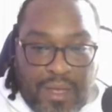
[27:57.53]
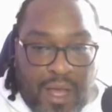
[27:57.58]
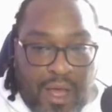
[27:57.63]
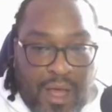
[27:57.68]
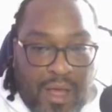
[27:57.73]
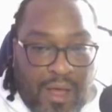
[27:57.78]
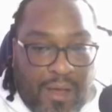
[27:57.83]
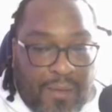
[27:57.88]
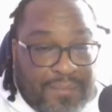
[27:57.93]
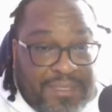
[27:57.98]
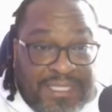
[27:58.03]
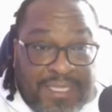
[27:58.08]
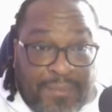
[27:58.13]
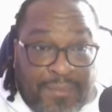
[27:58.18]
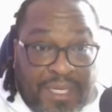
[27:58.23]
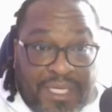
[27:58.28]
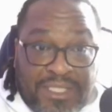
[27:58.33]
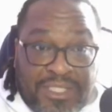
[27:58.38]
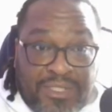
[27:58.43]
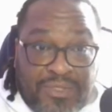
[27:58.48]

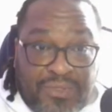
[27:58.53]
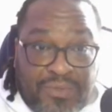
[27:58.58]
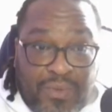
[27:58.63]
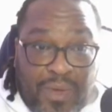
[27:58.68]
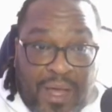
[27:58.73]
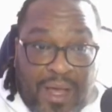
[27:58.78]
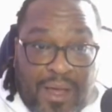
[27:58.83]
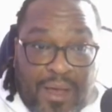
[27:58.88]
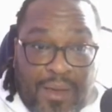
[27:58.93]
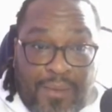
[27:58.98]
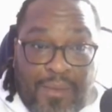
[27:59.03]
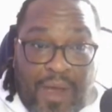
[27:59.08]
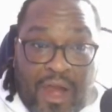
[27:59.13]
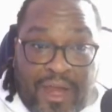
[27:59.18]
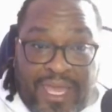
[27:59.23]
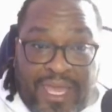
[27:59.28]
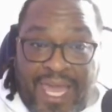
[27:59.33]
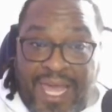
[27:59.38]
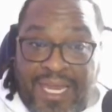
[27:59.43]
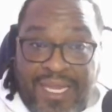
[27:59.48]

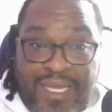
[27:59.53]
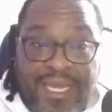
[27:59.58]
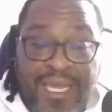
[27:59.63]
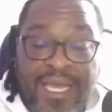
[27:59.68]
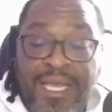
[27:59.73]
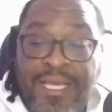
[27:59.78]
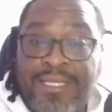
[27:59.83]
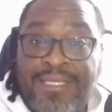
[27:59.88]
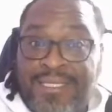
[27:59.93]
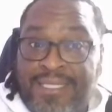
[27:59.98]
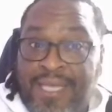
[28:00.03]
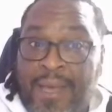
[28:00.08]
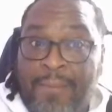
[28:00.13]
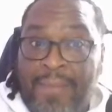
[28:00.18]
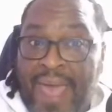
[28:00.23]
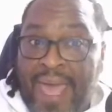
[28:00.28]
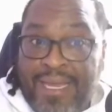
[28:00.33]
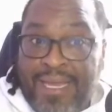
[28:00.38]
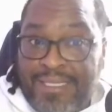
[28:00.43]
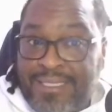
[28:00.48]
R. Kelly,
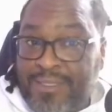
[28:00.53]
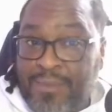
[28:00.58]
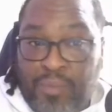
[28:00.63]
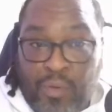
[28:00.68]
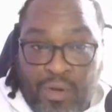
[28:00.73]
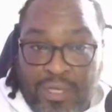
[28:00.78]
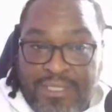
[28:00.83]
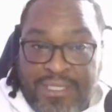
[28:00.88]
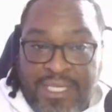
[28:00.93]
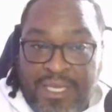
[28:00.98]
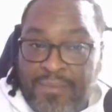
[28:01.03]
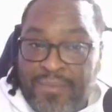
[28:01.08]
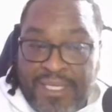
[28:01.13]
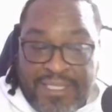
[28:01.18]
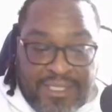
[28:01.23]
somebody supports him.